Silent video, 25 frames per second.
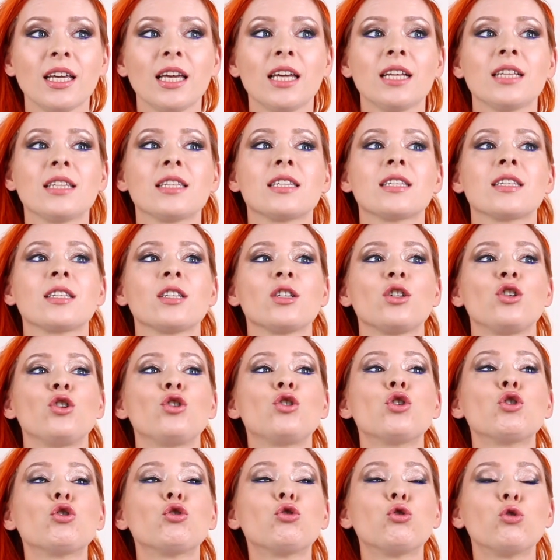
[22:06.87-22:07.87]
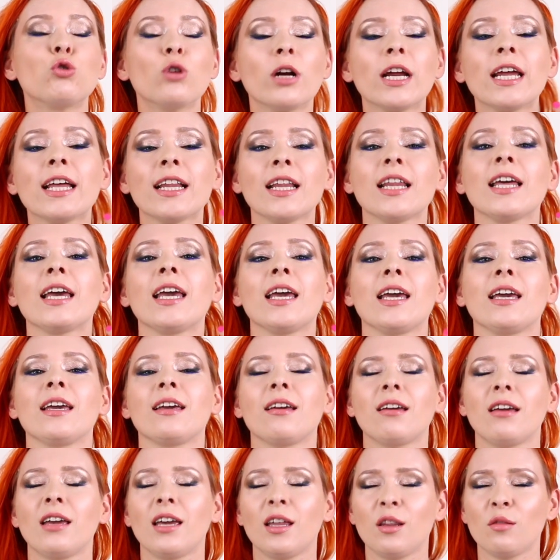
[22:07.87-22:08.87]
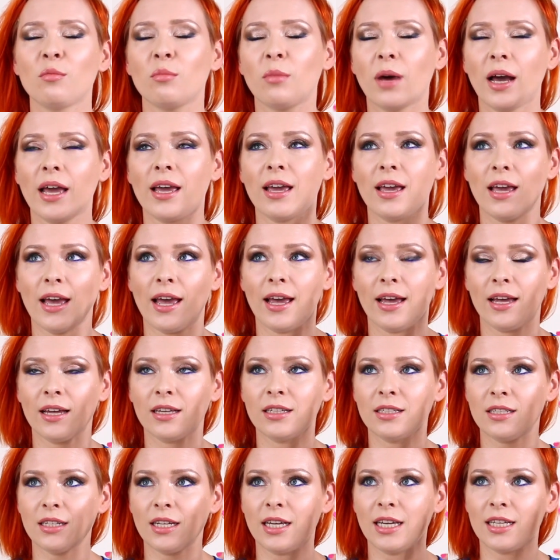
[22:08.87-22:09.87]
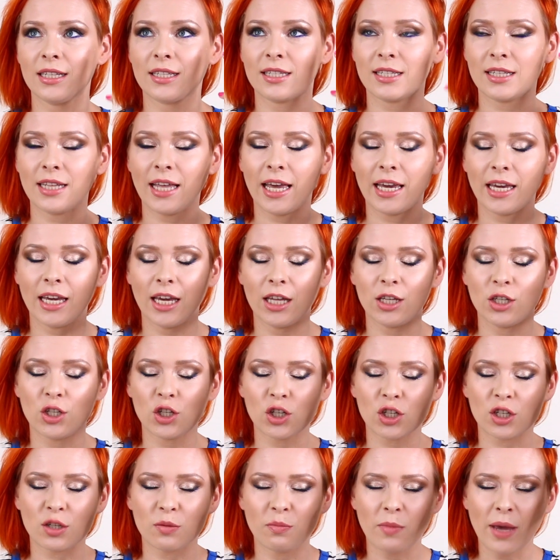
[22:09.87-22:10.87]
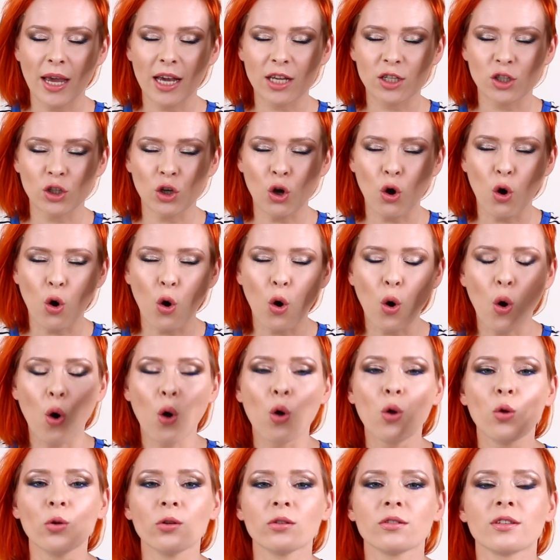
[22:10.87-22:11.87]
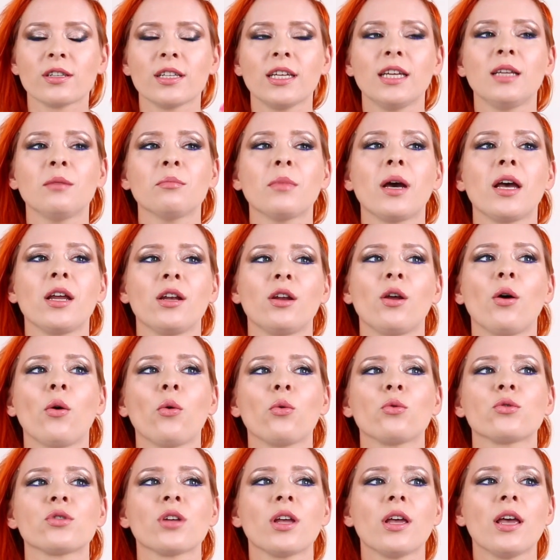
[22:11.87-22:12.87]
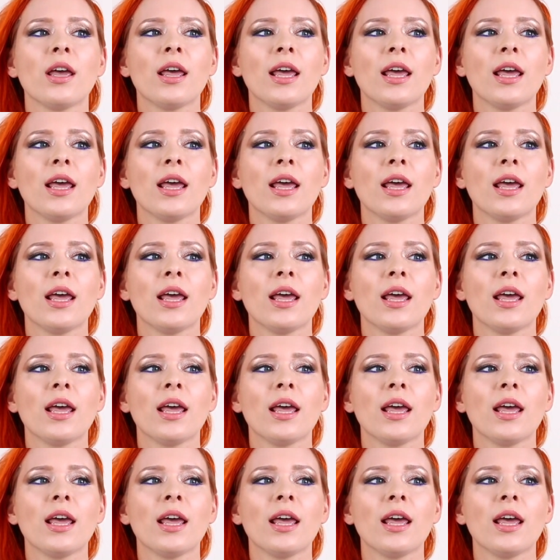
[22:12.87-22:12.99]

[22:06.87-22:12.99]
It's drilling in my head. It's like it just makes holes in my nose.